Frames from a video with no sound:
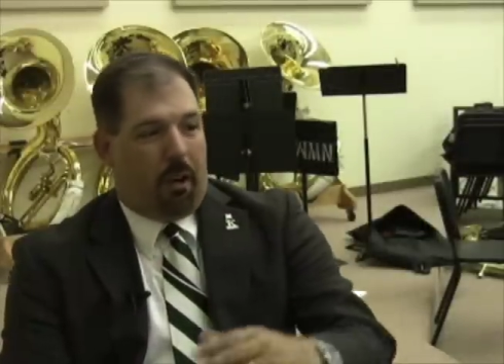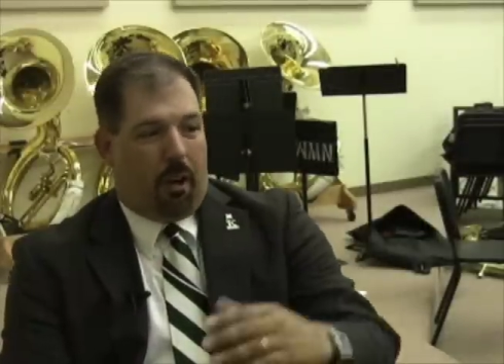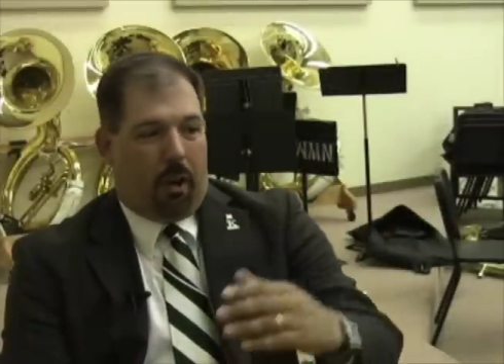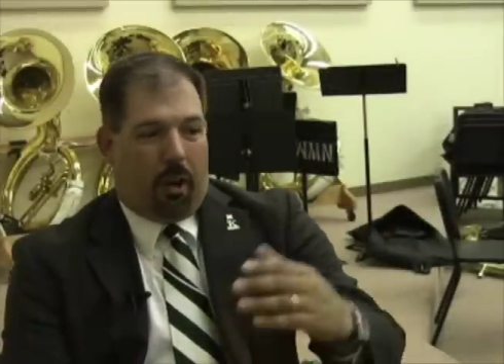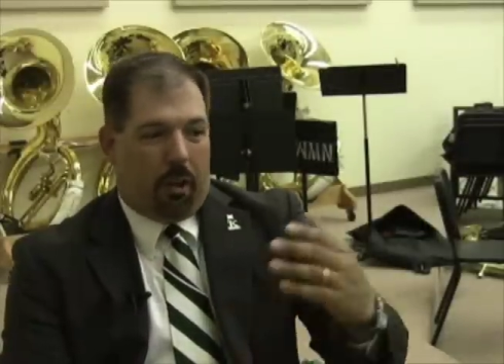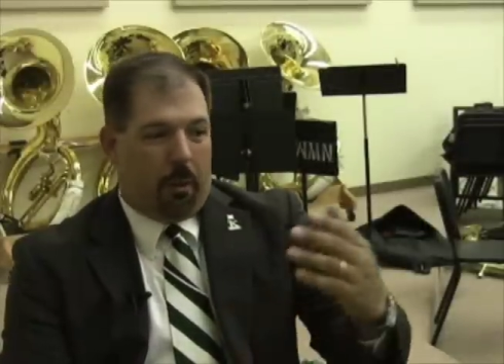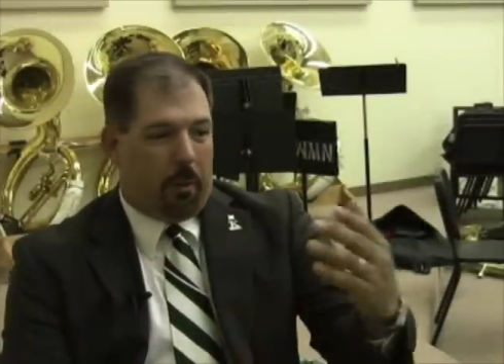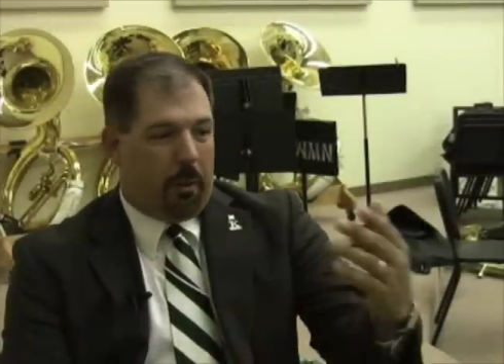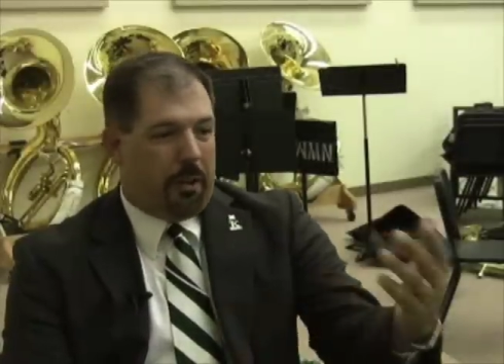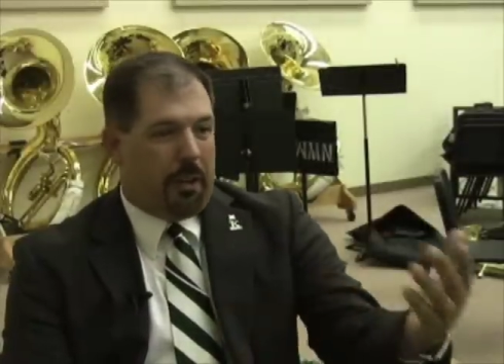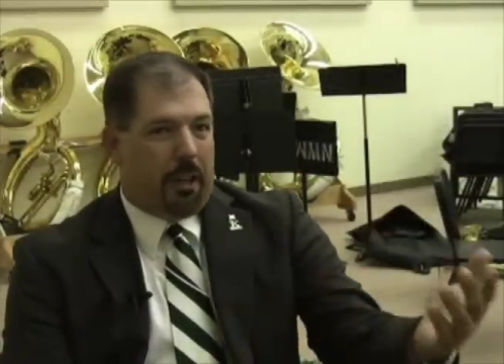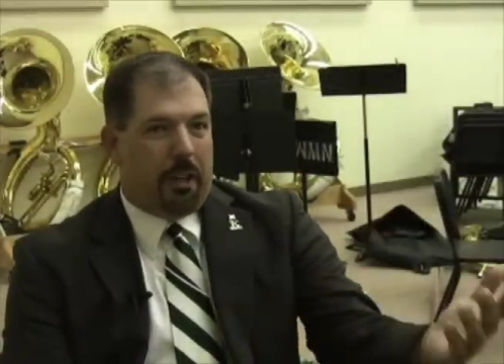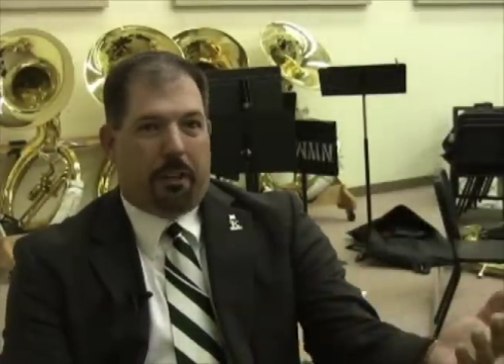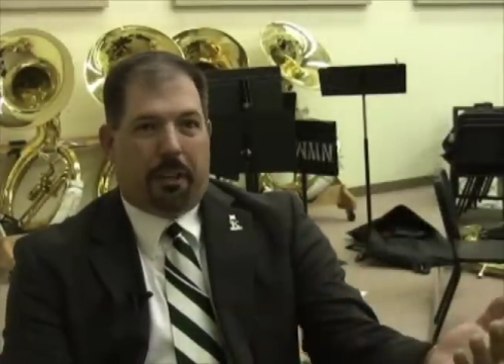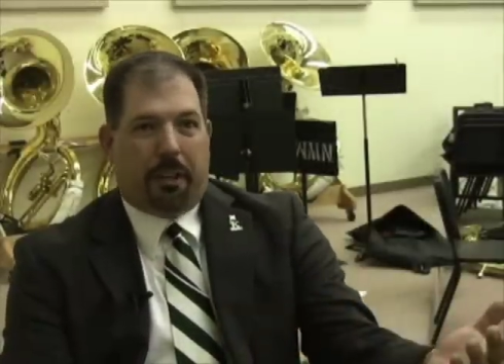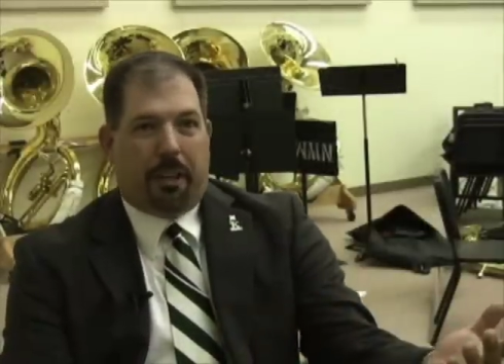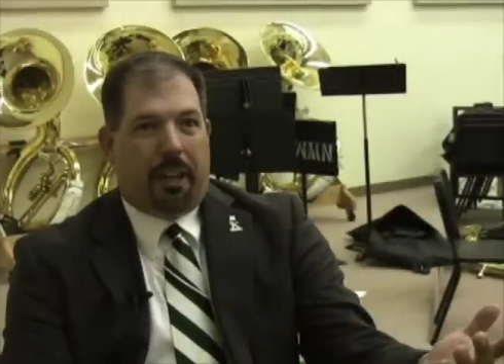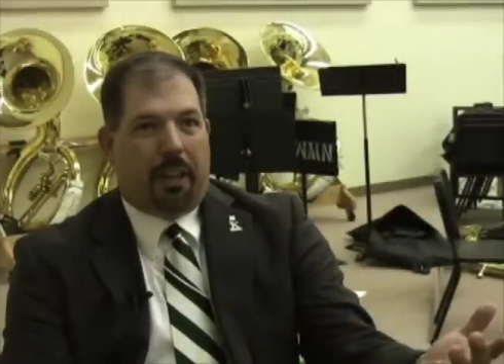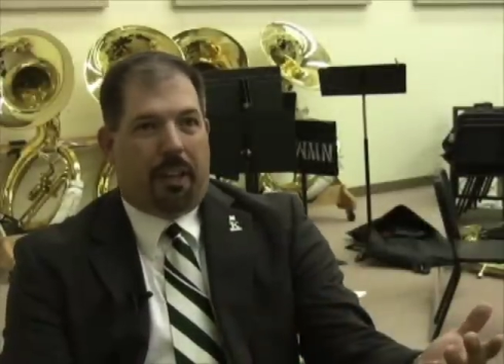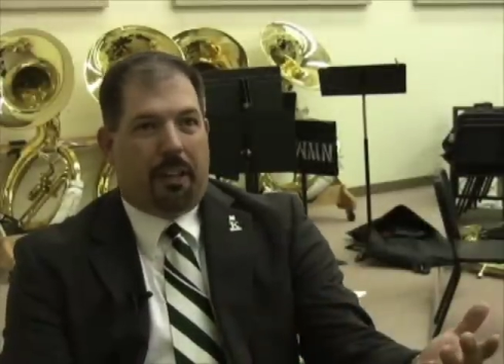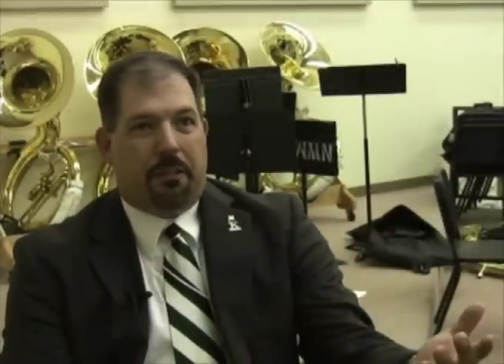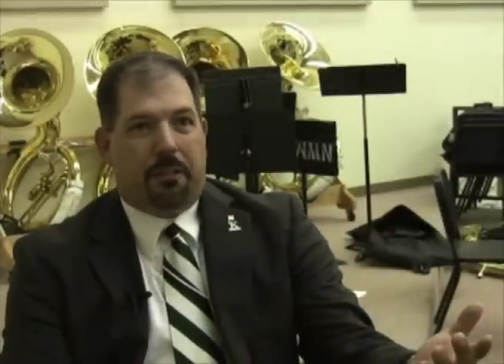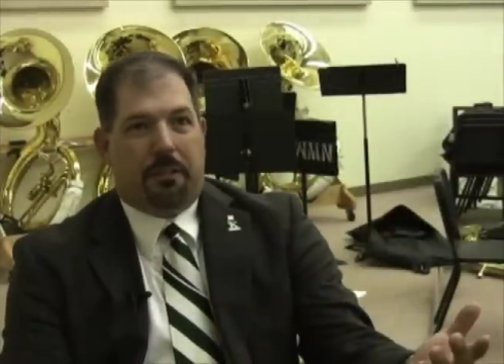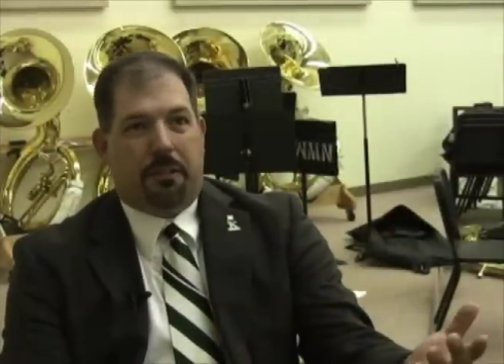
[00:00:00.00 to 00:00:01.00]
all the way down to
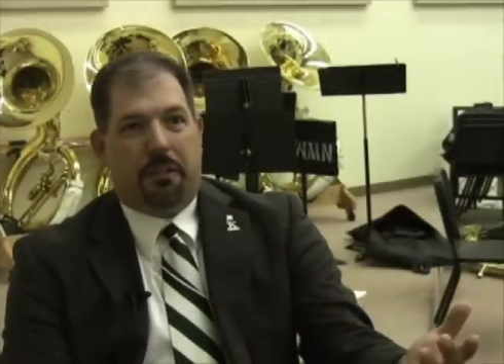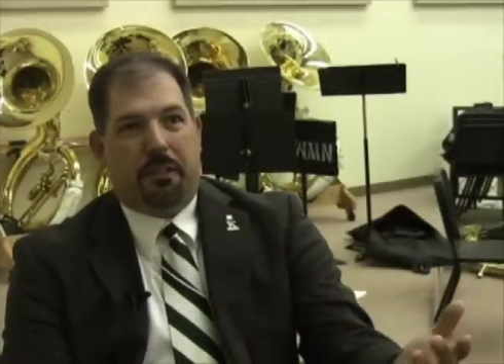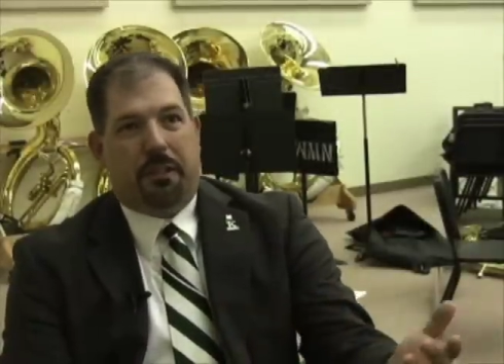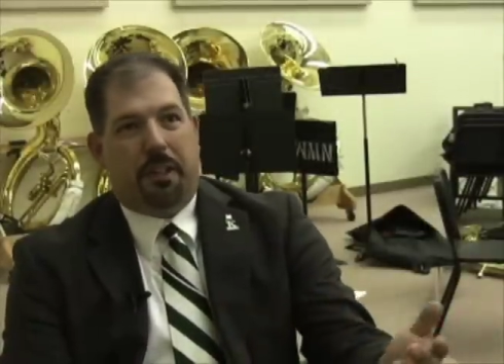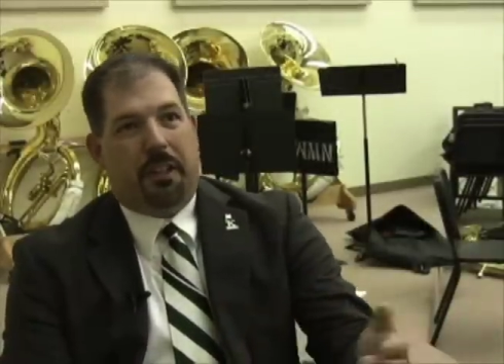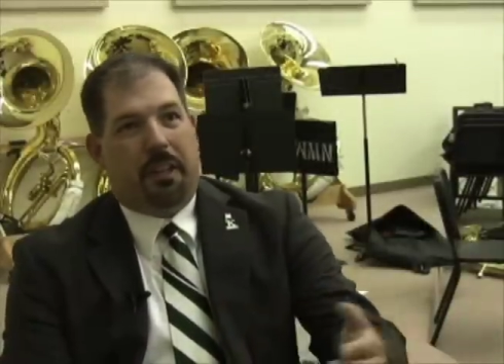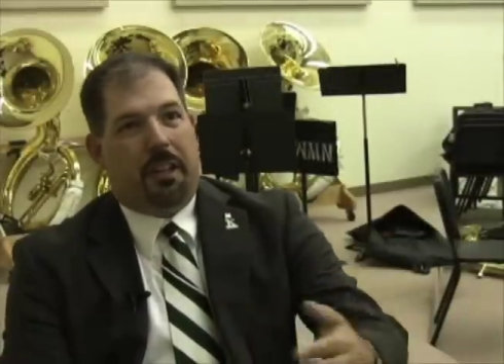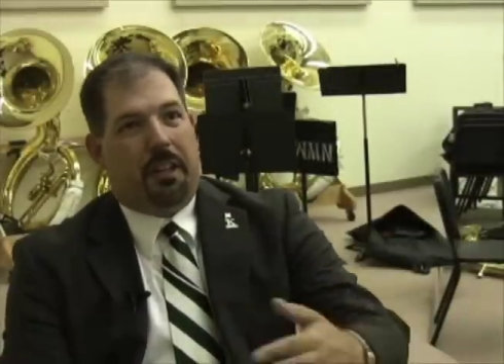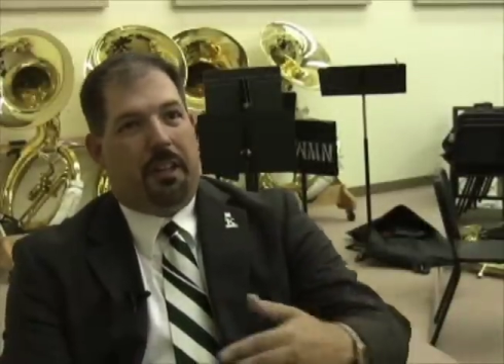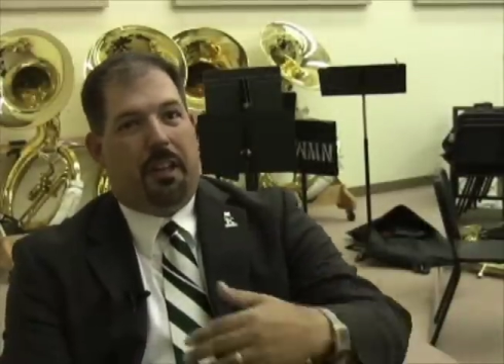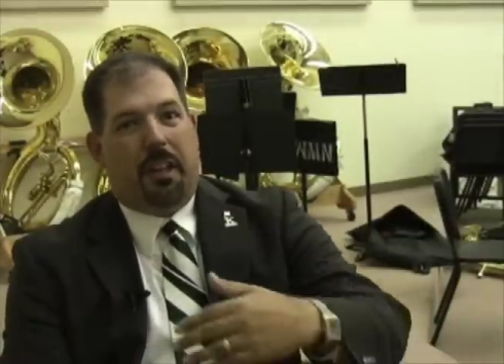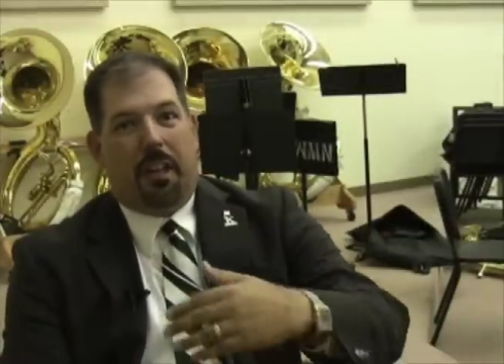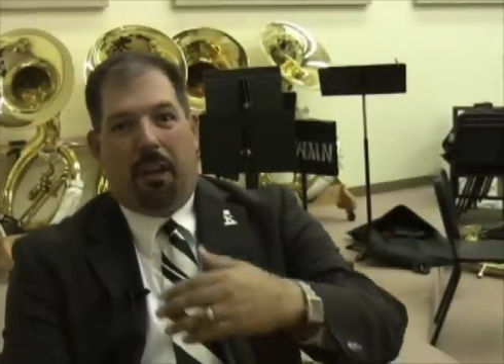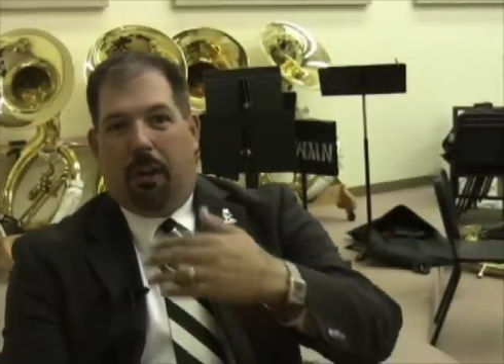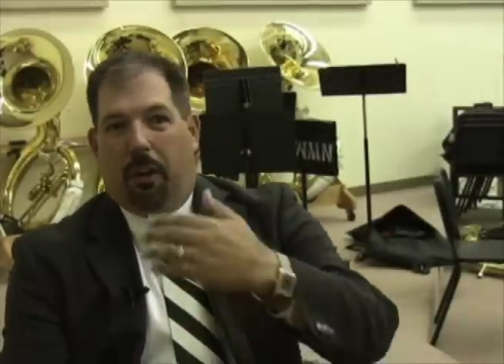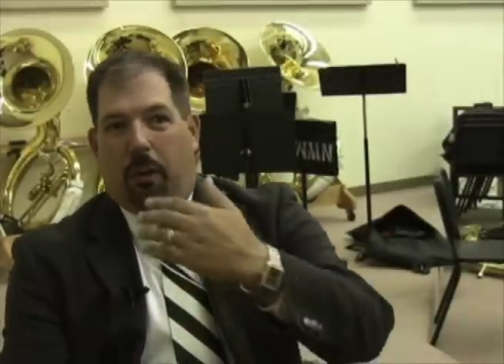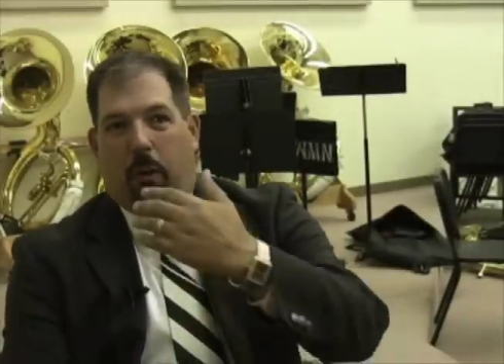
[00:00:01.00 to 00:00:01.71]
Kansas City